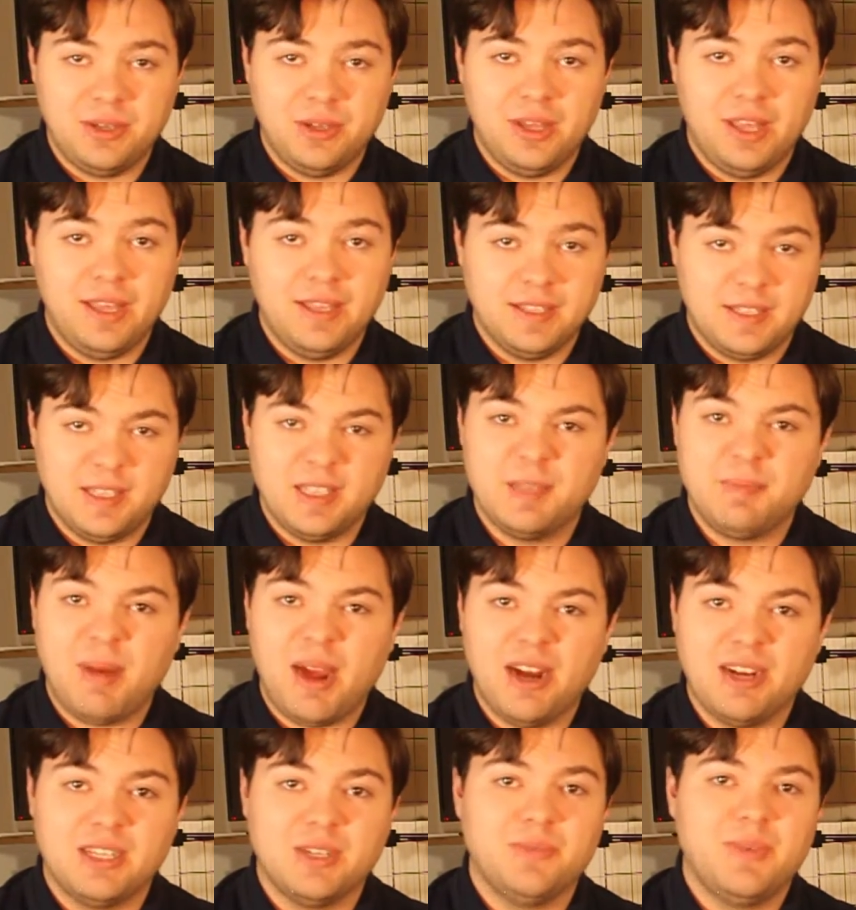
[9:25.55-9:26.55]
is
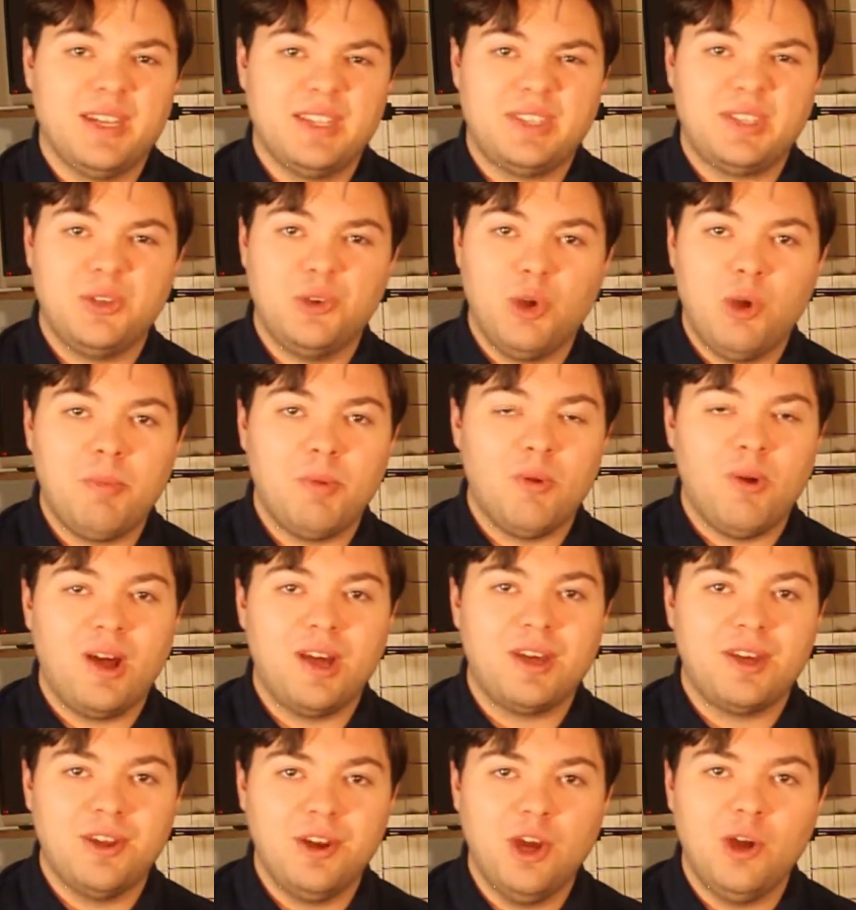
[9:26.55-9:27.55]
inspired to rescue
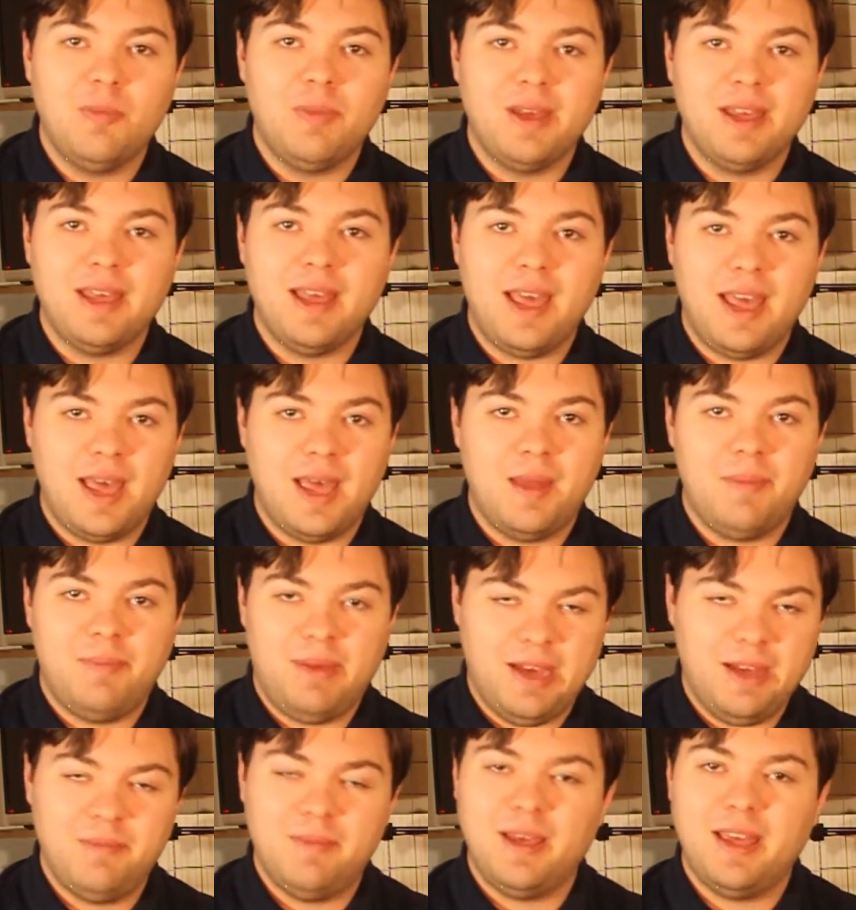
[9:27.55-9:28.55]
Obi-Wan Kenobi, and
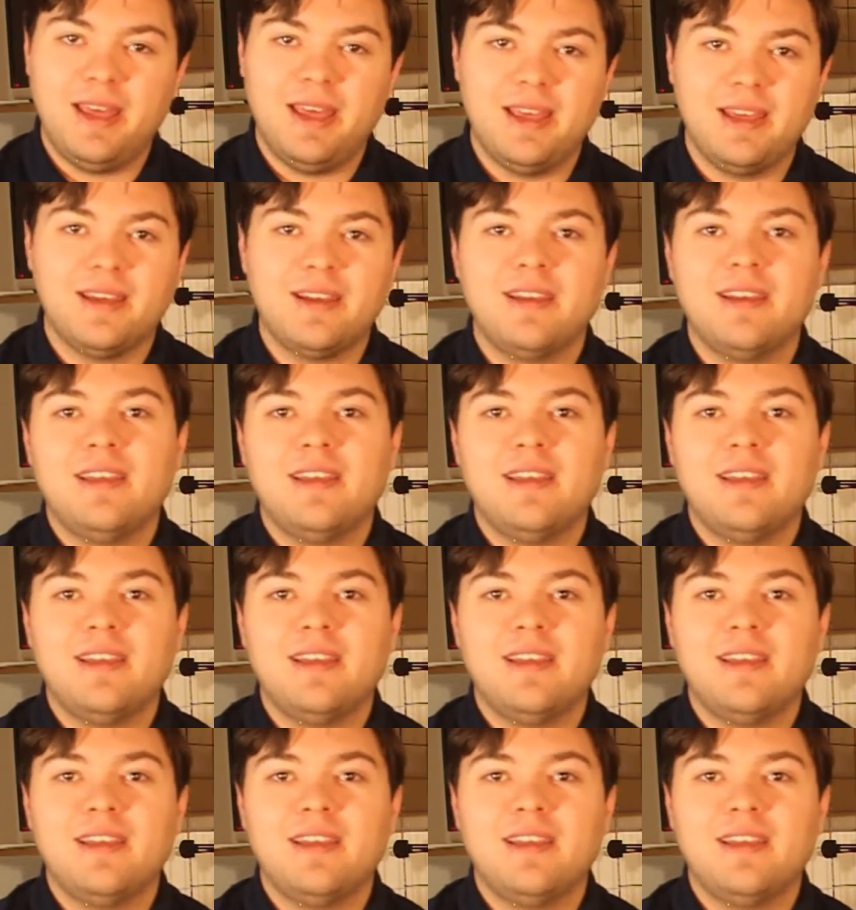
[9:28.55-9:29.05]
Padme